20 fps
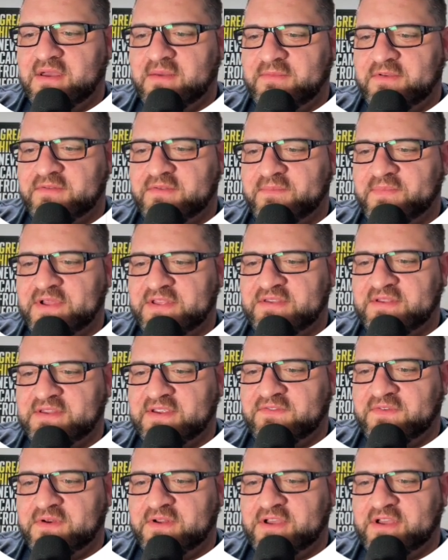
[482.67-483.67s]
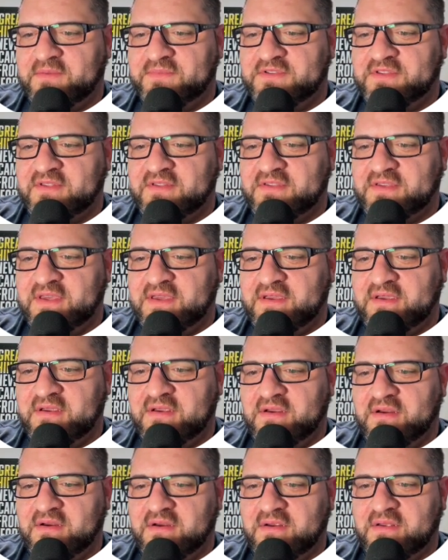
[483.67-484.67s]
There's a bunch of different options
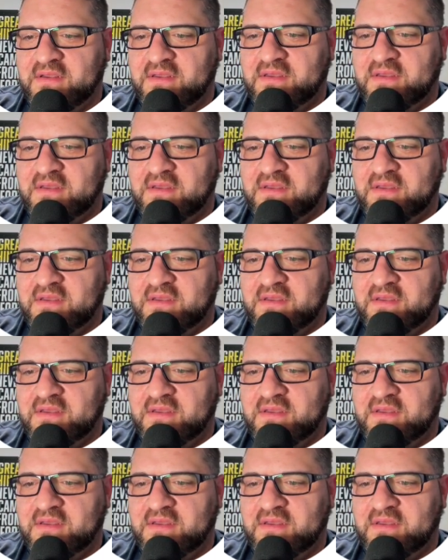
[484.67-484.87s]
here,